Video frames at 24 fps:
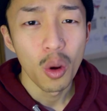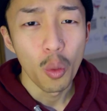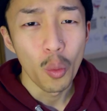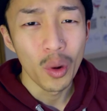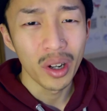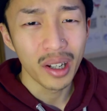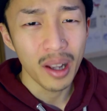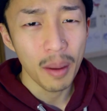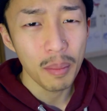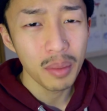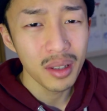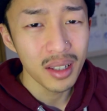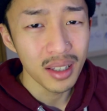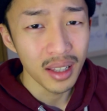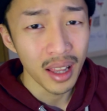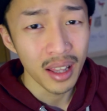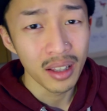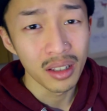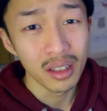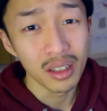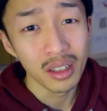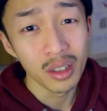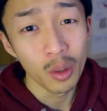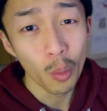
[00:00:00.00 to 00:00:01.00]
When it comes to
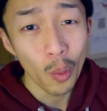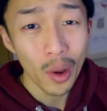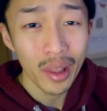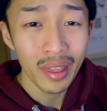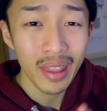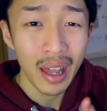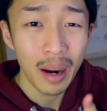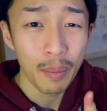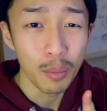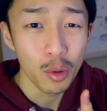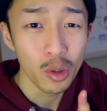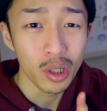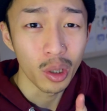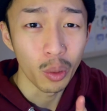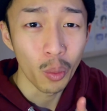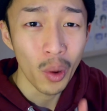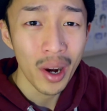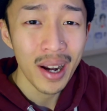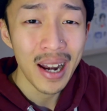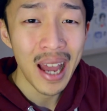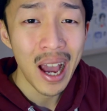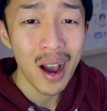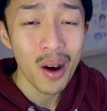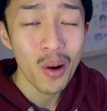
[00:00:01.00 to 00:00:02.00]
lenses, the one that I'm using
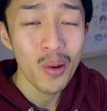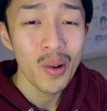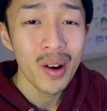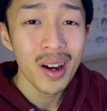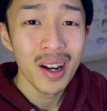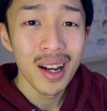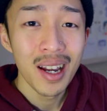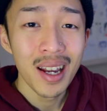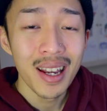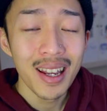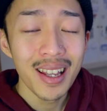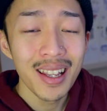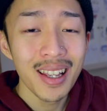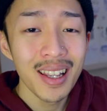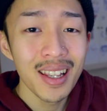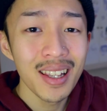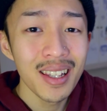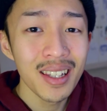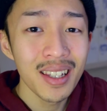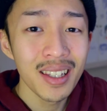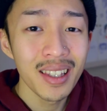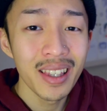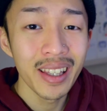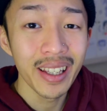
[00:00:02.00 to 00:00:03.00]
right now
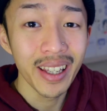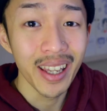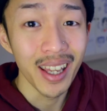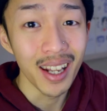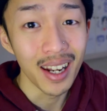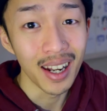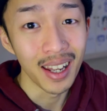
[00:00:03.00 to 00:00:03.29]
is the kit